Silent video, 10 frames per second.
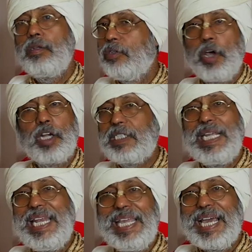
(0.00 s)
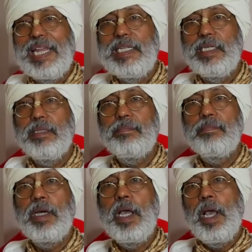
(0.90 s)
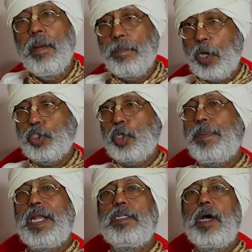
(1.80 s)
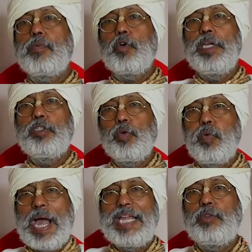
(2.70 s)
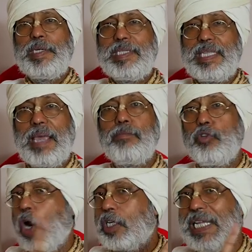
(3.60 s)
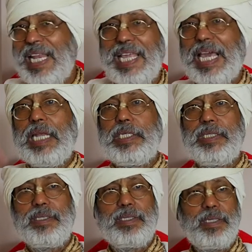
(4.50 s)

not illegally. Pancha Pandav going to fight with them not illegally,